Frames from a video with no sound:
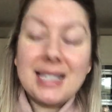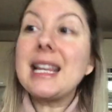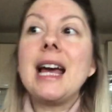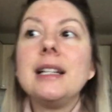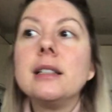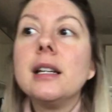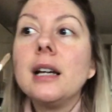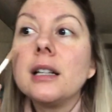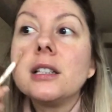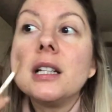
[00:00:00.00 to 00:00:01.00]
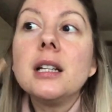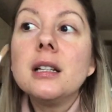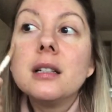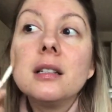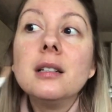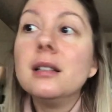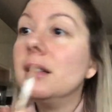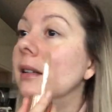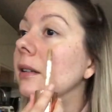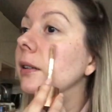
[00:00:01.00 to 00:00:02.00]
hate it, actually.
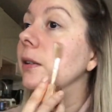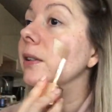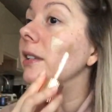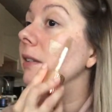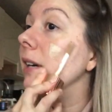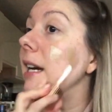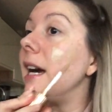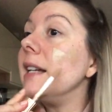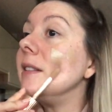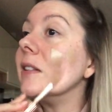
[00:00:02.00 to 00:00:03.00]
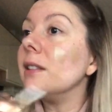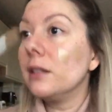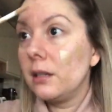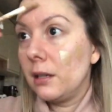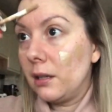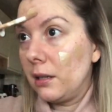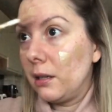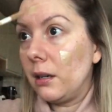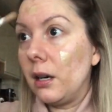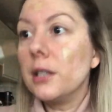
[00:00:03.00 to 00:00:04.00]
New Year's Eve, I hate it.
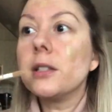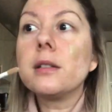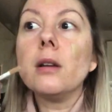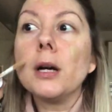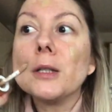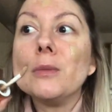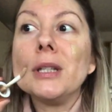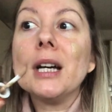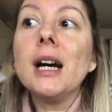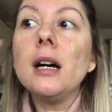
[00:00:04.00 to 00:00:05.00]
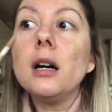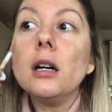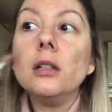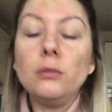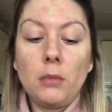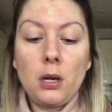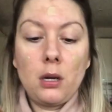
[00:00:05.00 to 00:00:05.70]
I just like to be at home